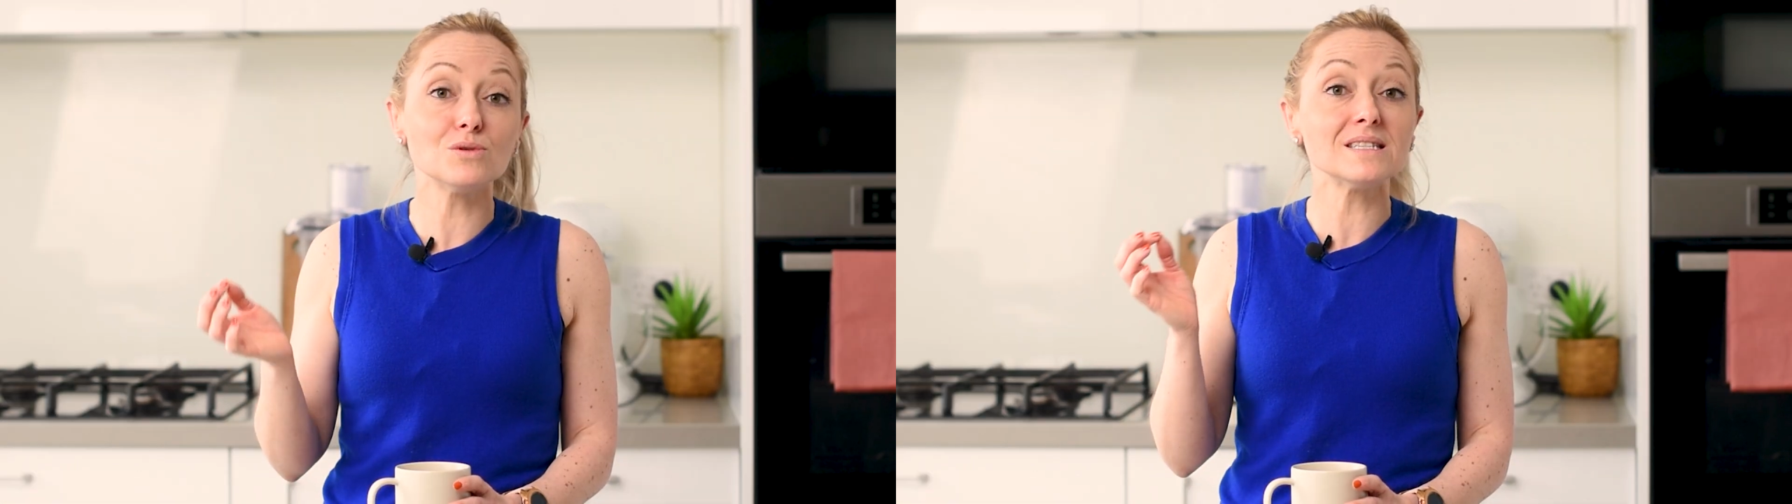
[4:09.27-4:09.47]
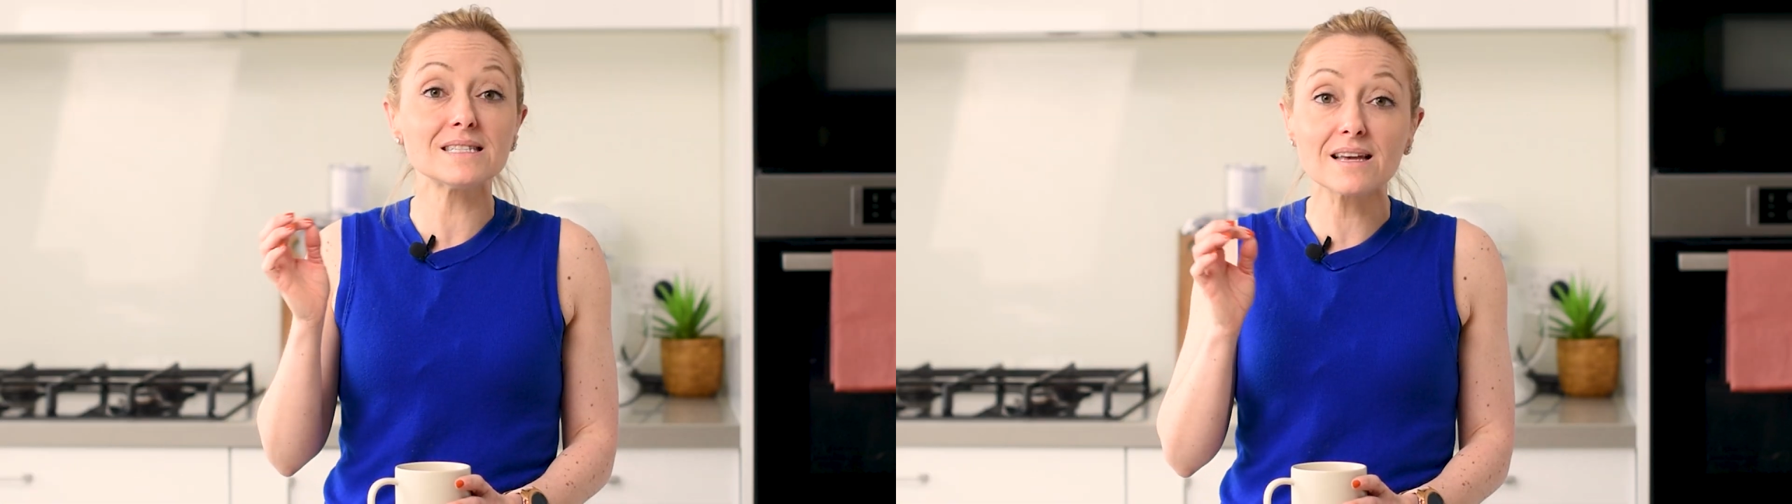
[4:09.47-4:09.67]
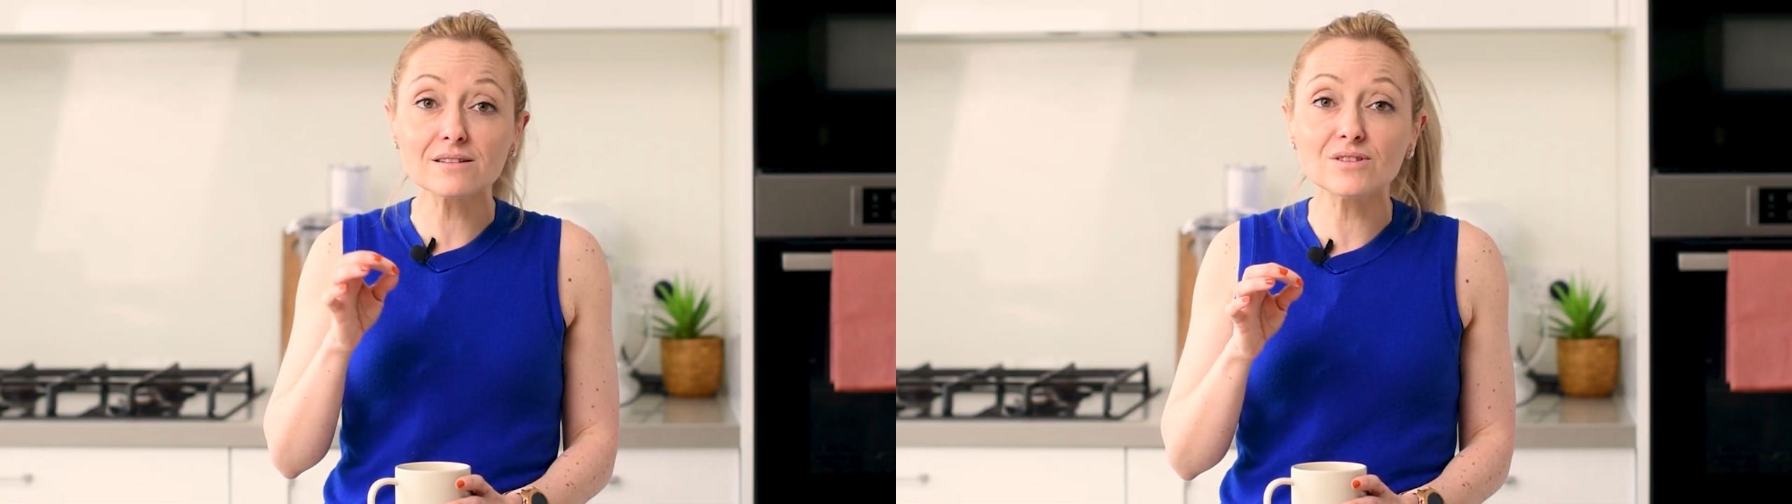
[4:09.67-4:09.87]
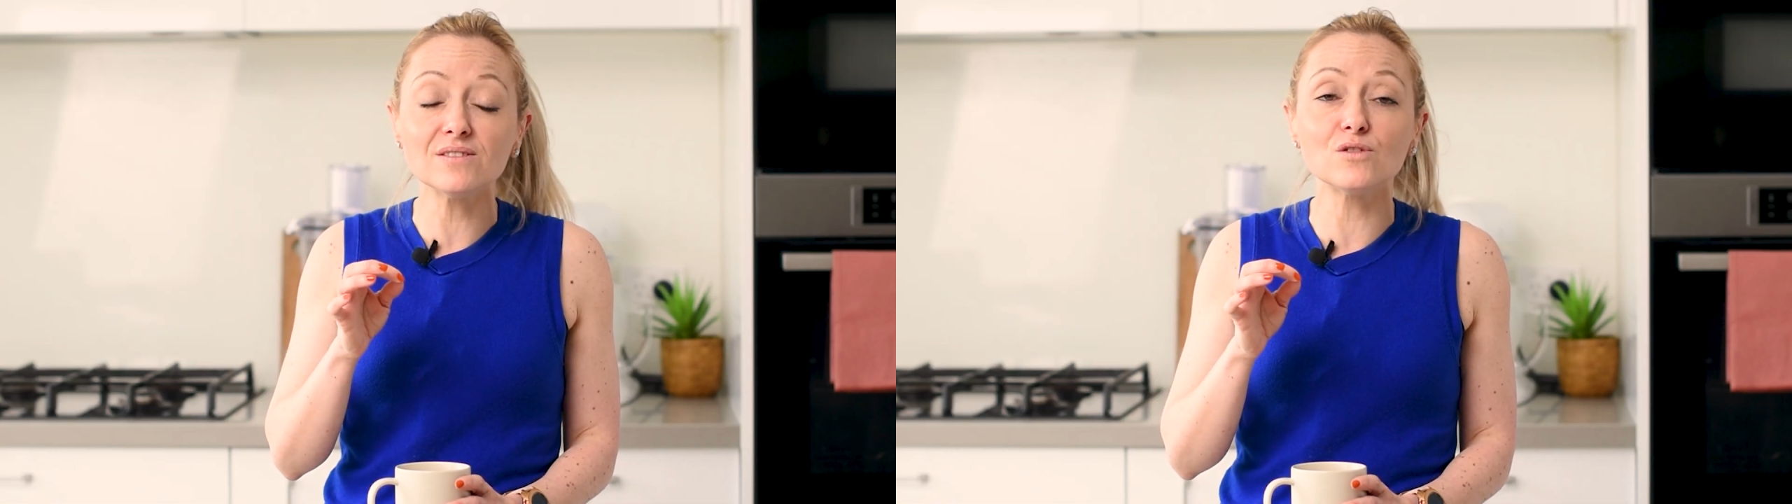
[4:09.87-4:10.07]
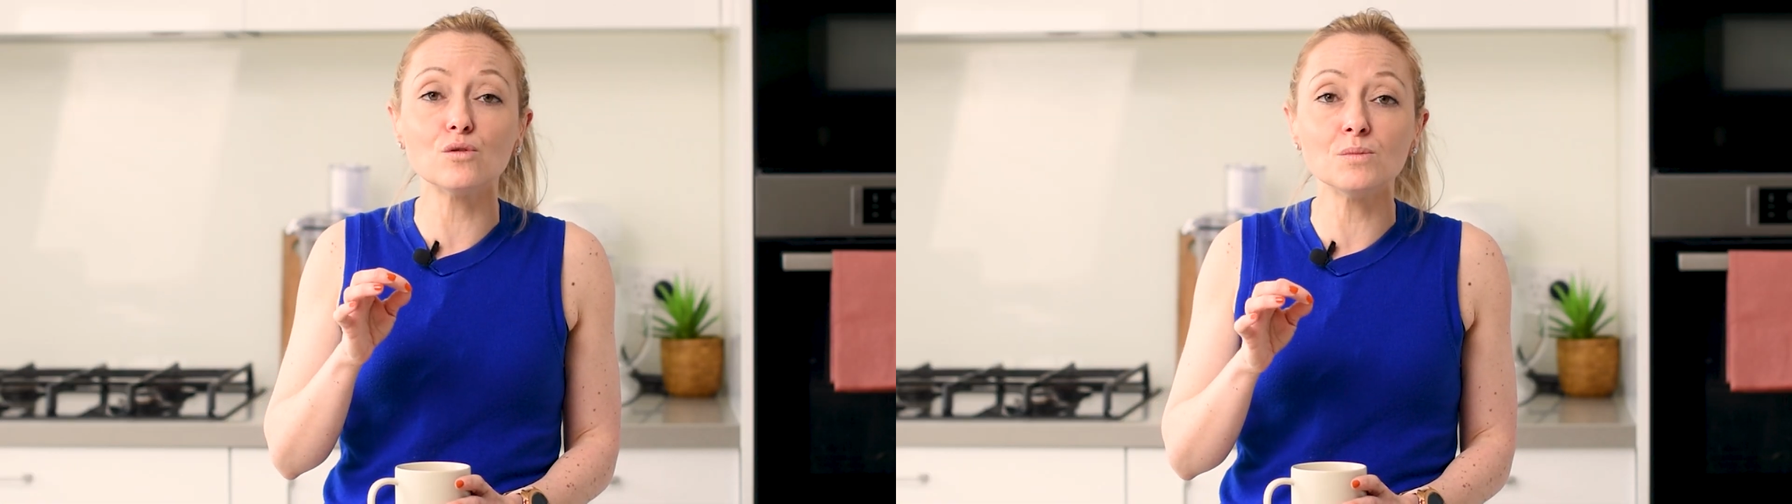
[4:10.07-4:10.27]
you insert
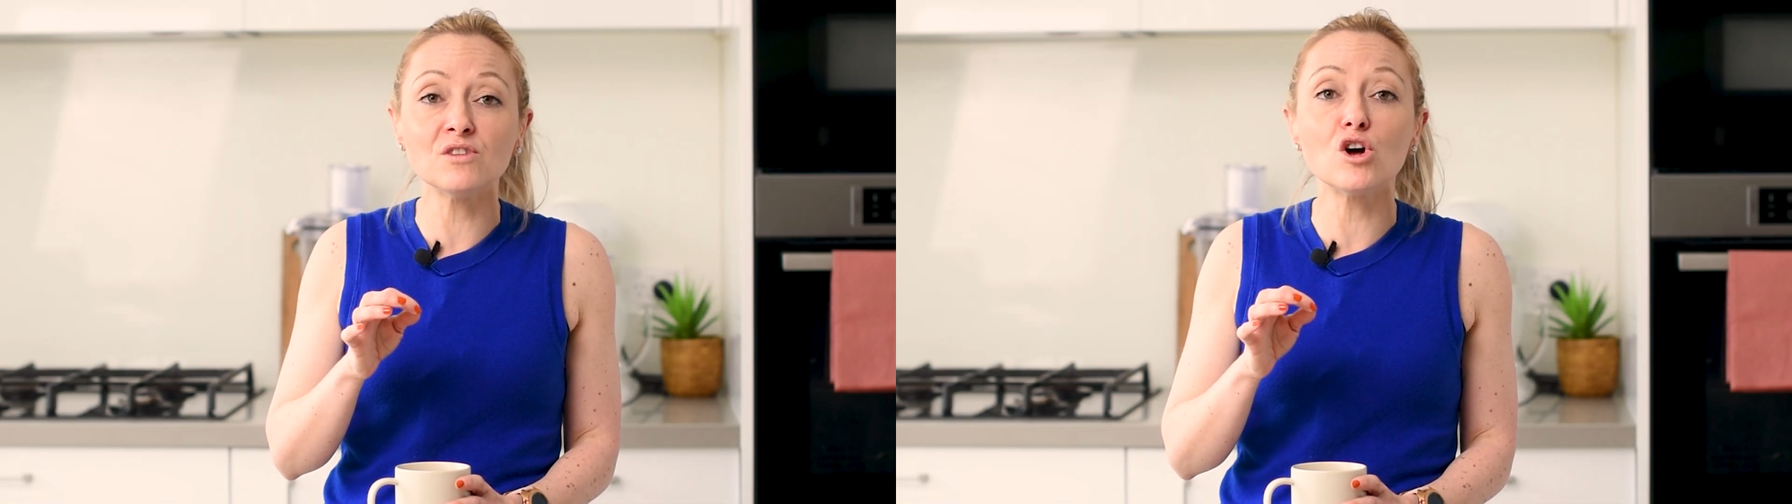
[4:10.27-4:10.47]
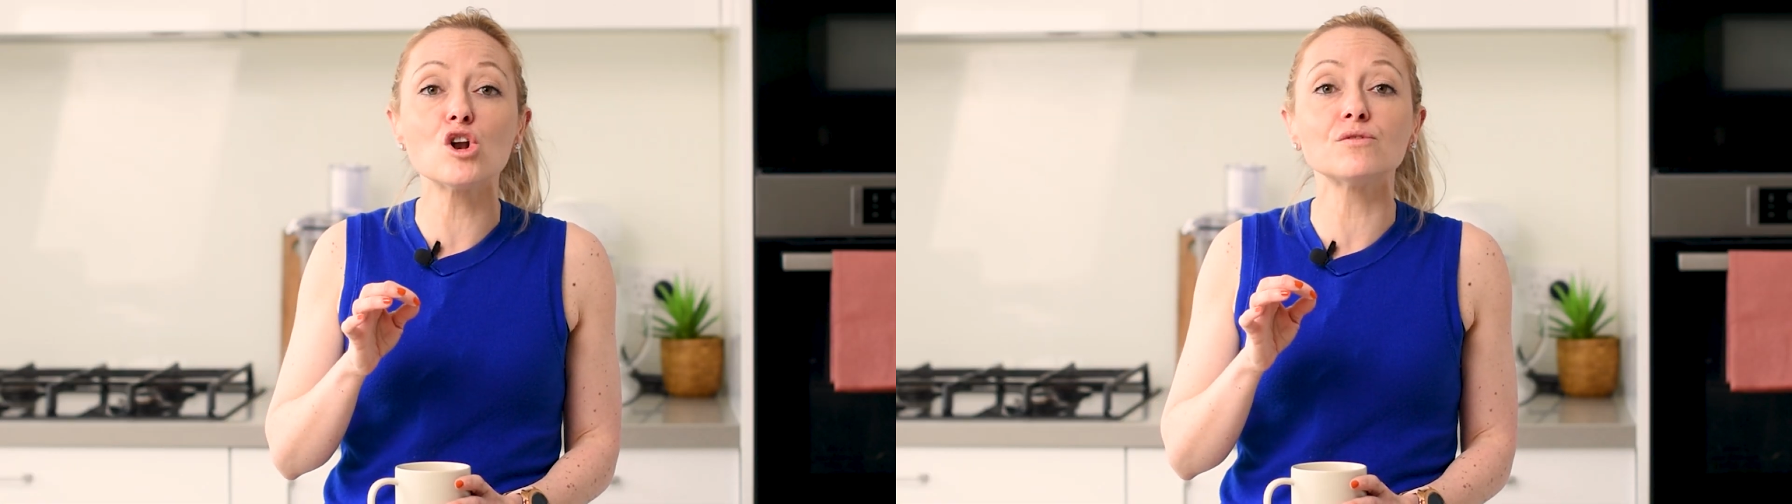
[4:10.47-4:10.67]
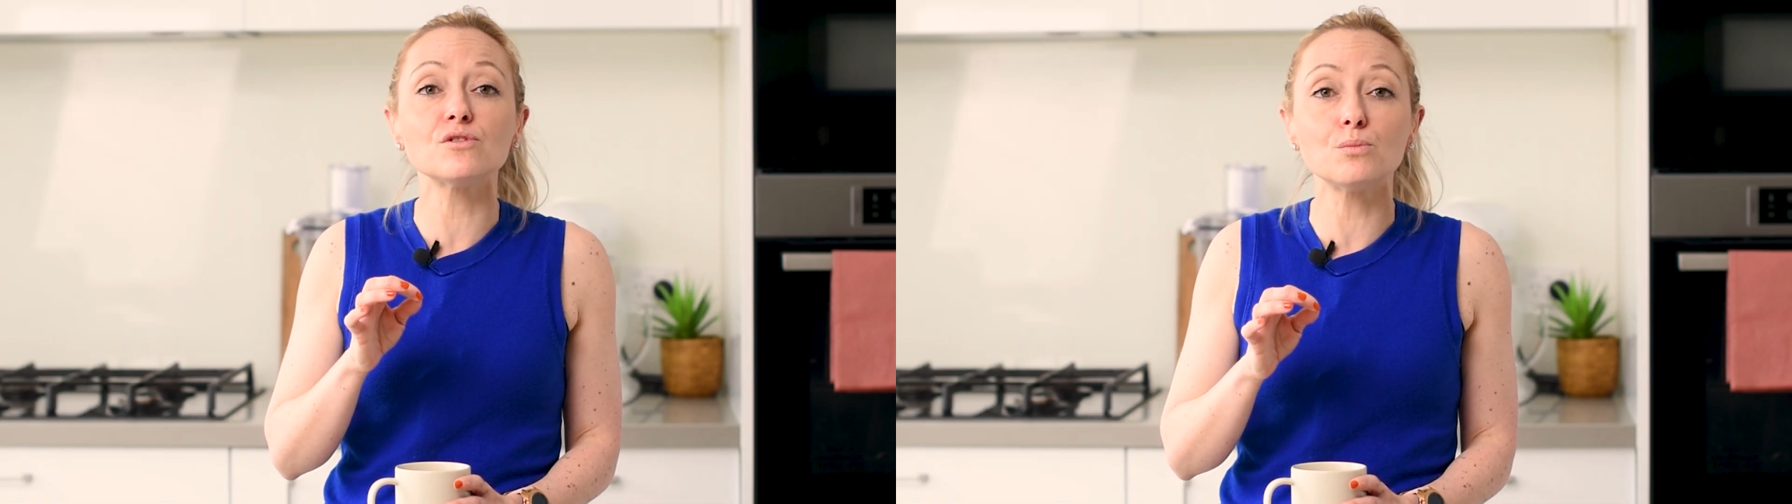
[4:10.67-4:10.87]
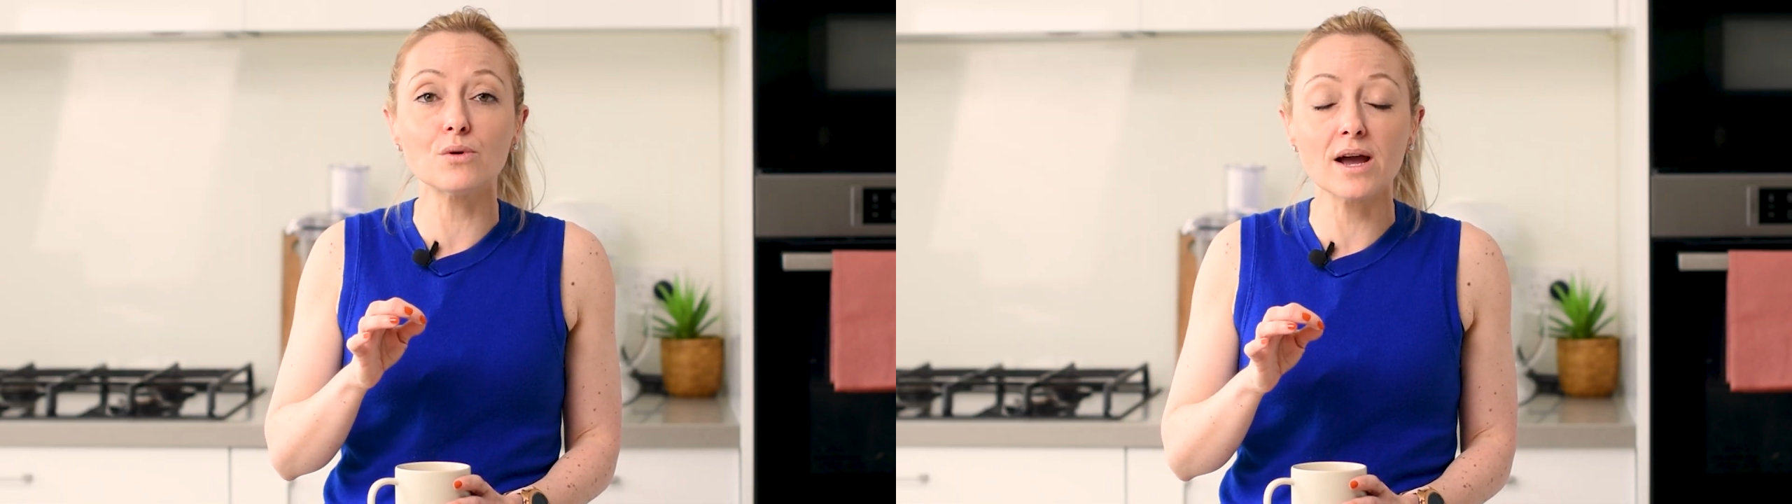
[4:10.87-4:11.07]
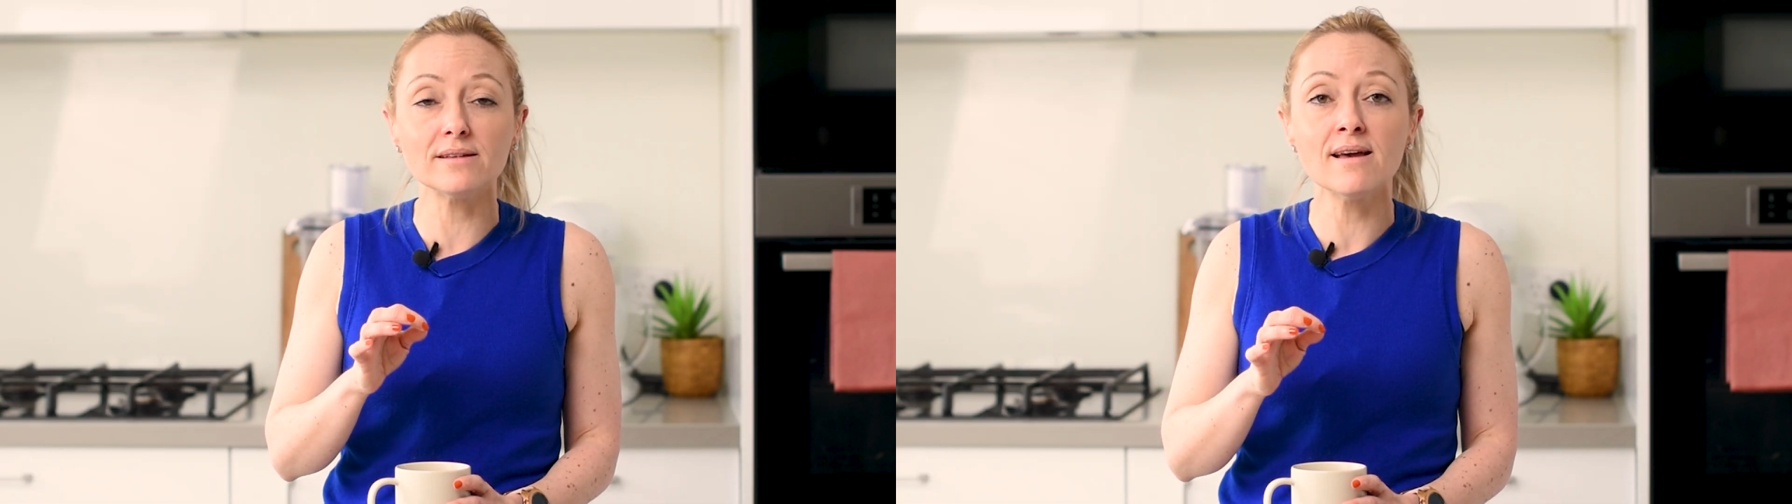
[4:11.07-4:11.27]
in the middle of the
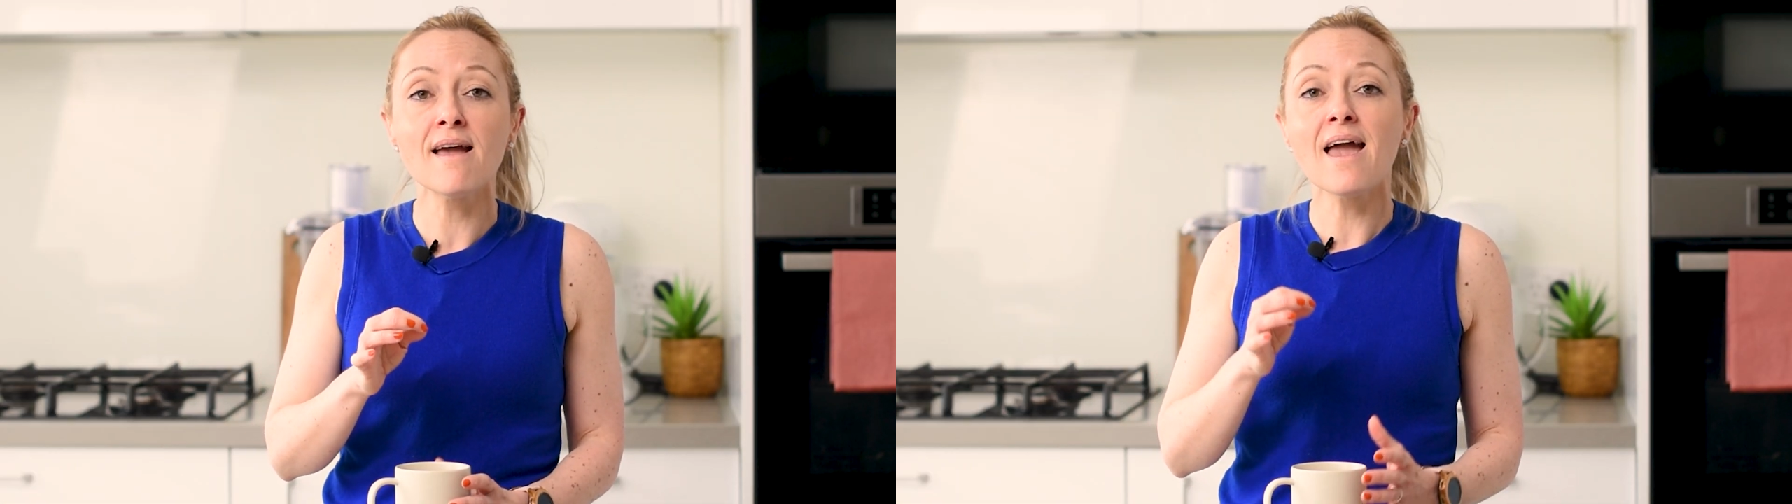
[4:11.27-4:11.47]
bread